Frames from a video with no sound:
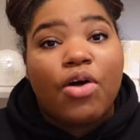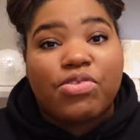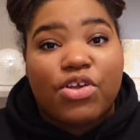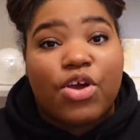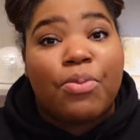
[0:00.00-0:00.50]

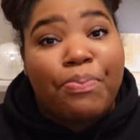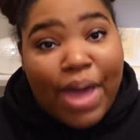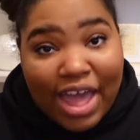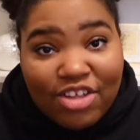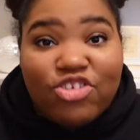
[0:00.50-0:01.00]
or you're
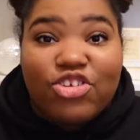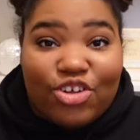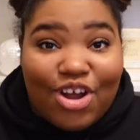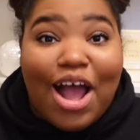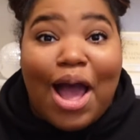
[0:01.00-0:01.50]

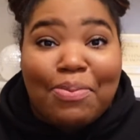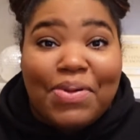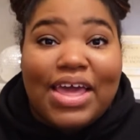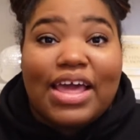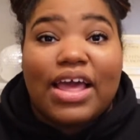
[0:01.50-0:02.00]
bachelor
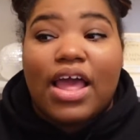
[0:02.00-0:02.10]
hopping.